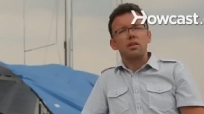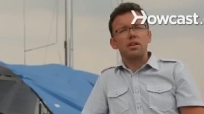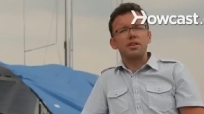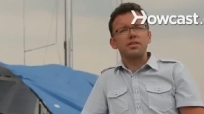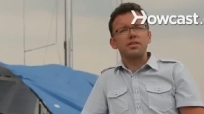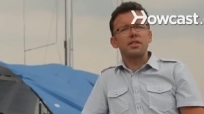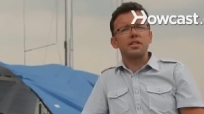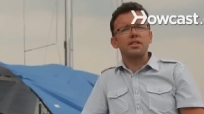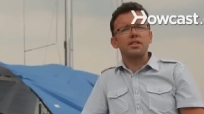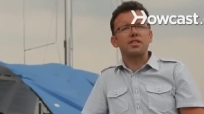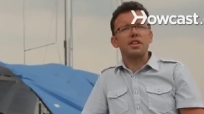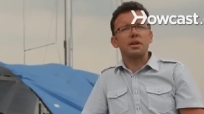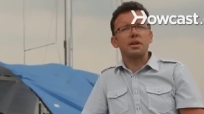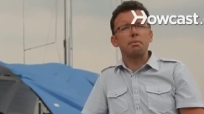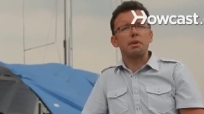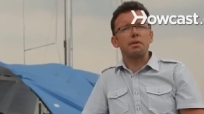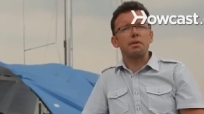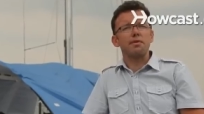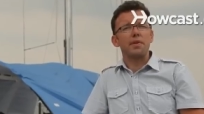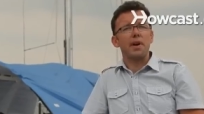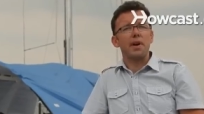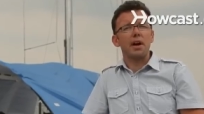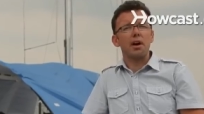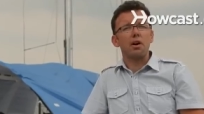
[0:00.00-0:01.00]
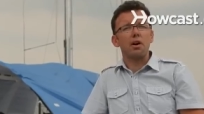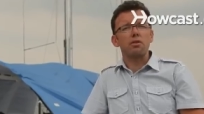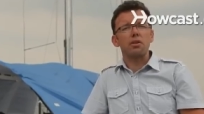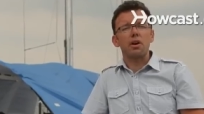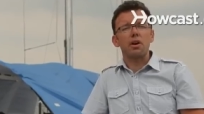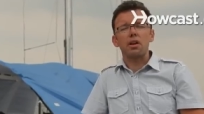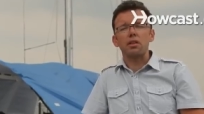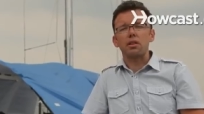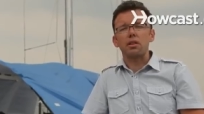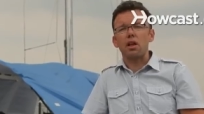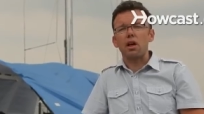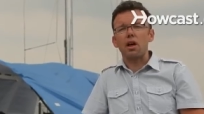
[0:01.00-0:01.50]
Listings can be
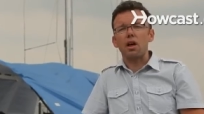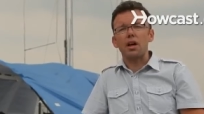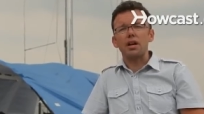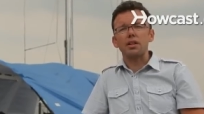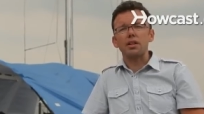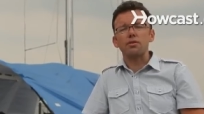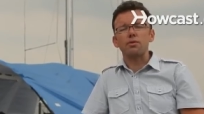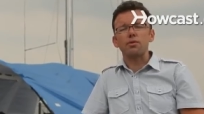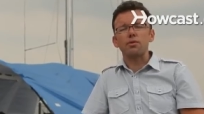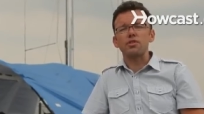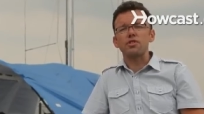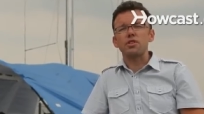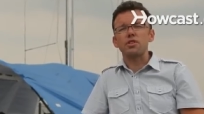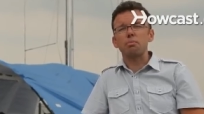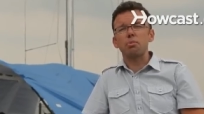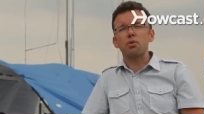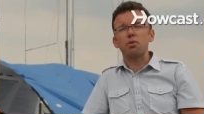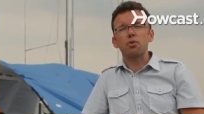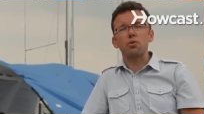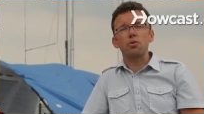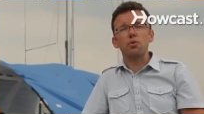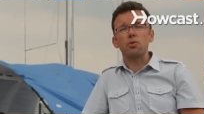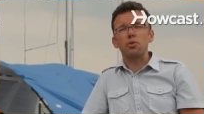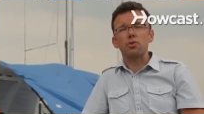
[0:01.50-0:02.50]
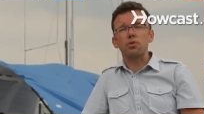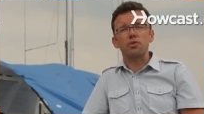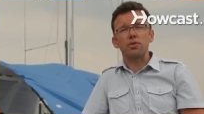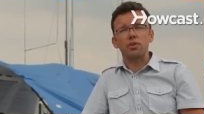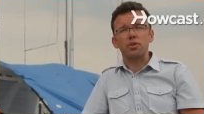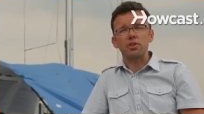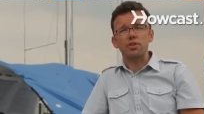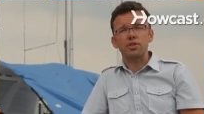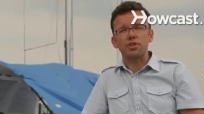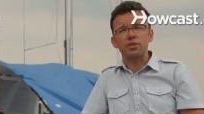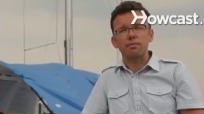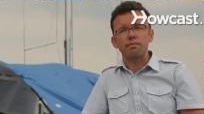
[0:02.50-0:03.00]
found online through a simple Google
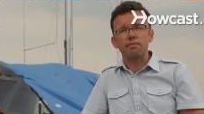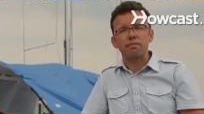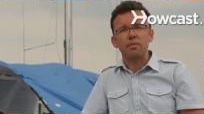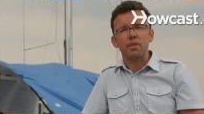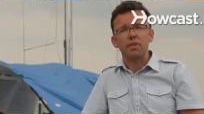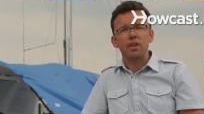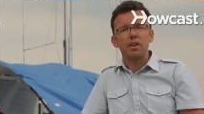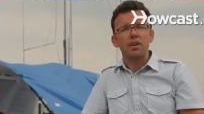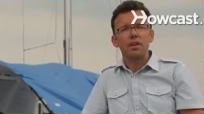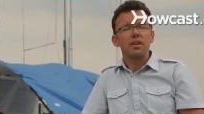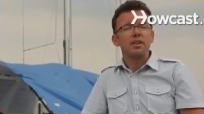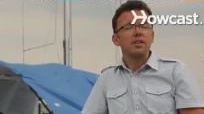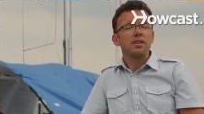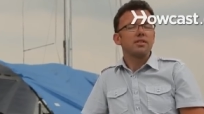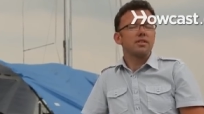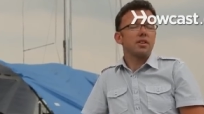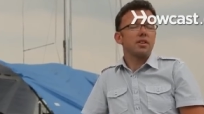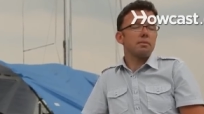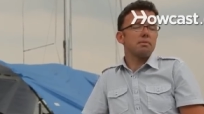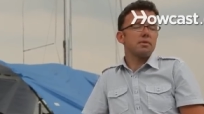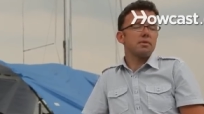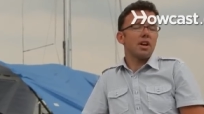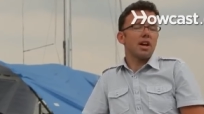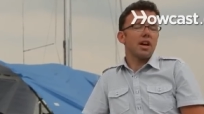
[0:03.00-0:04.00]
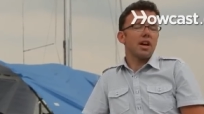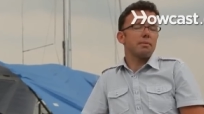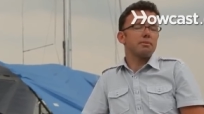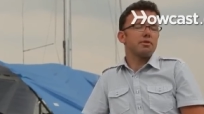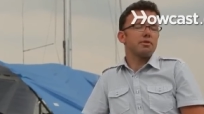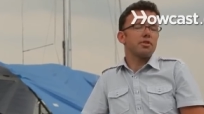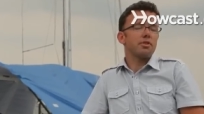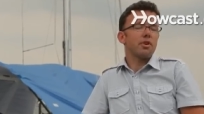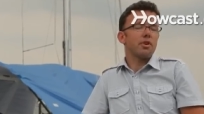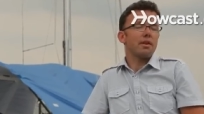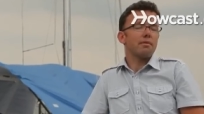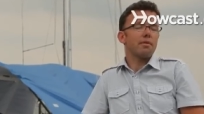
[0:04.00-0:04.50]
search.
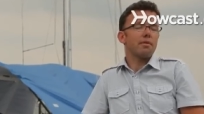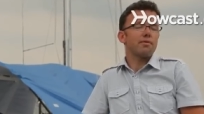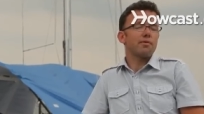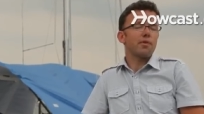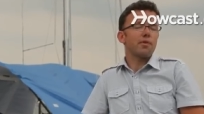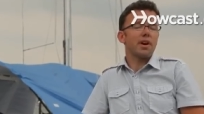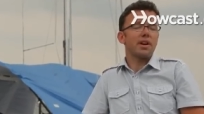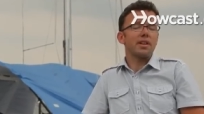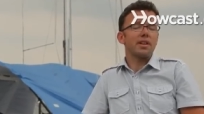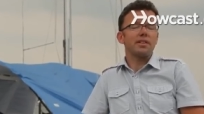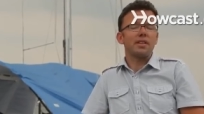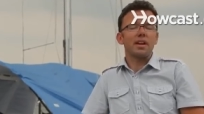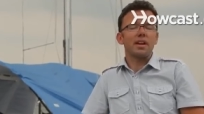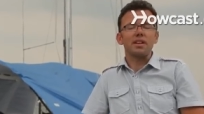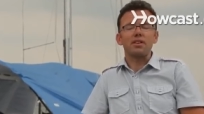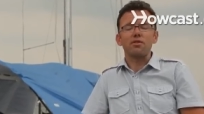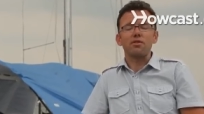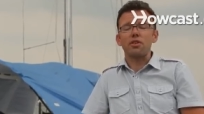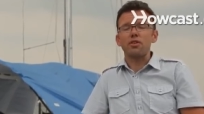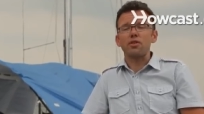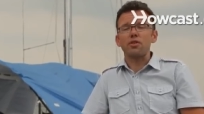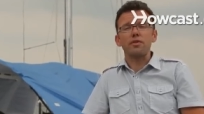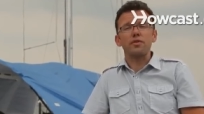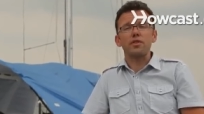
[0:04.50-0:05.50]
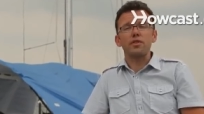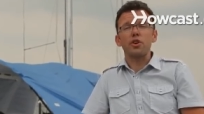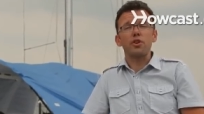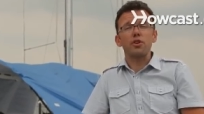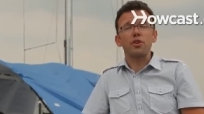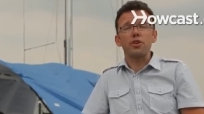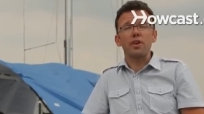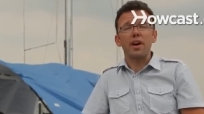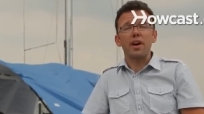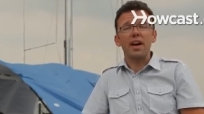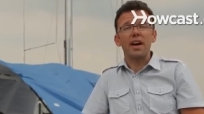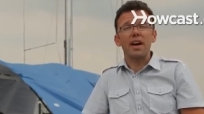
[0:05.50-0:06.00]
Sometimes you have a friend that you don't even
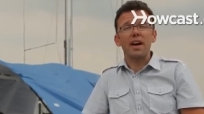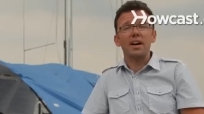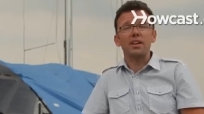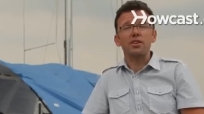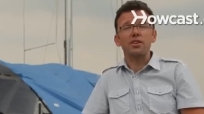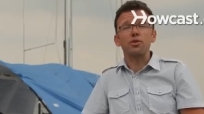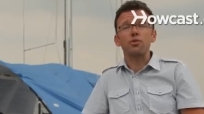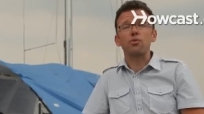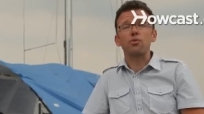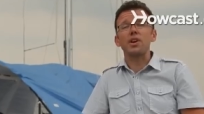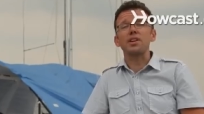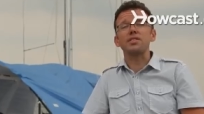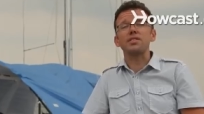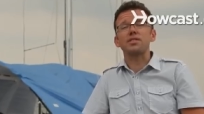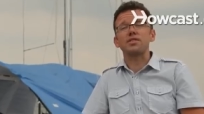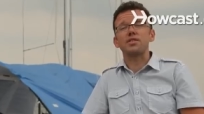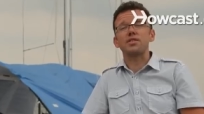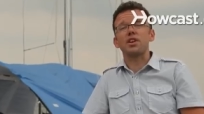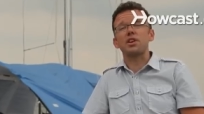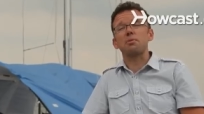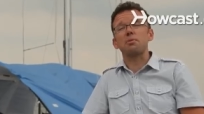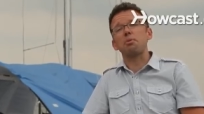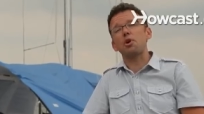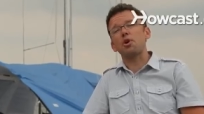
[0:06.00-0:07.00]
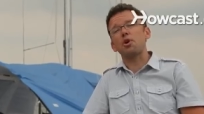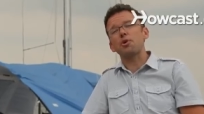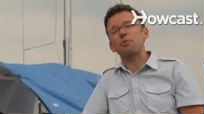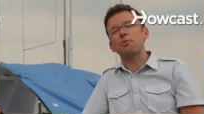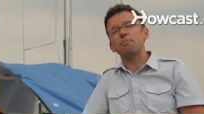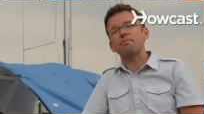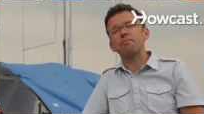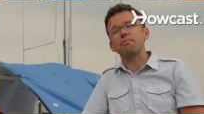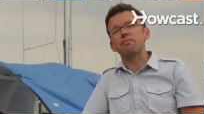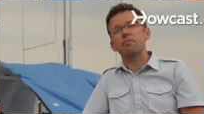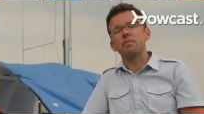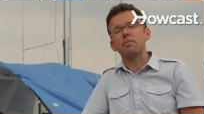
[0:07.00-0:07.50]
know you had who races on a
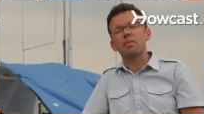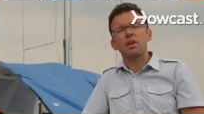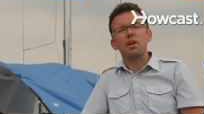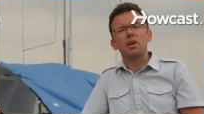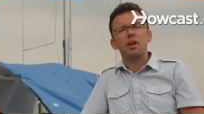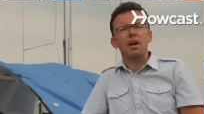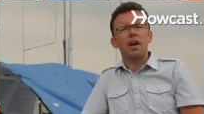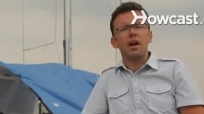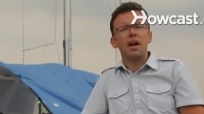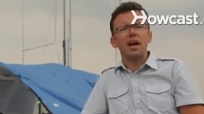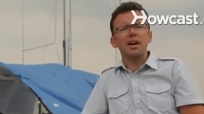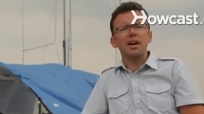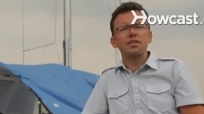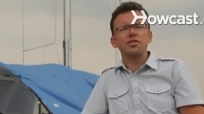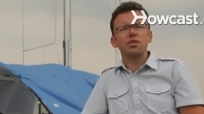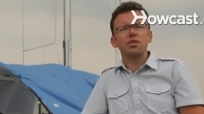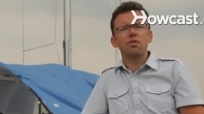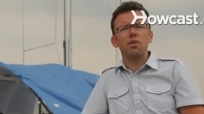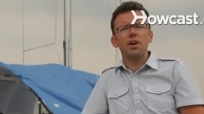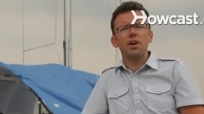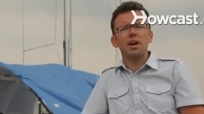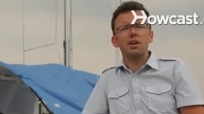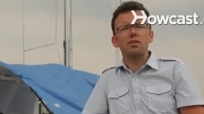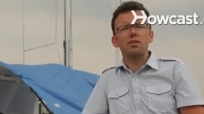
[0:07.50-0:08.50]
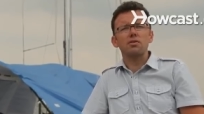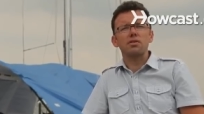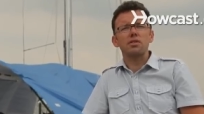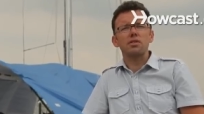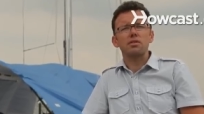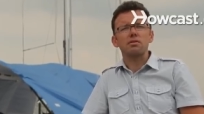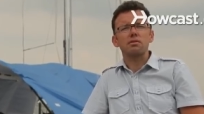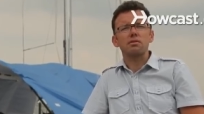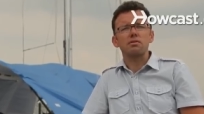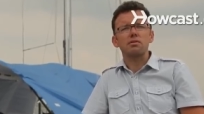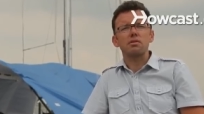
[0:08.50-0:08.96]
boat. Ask around.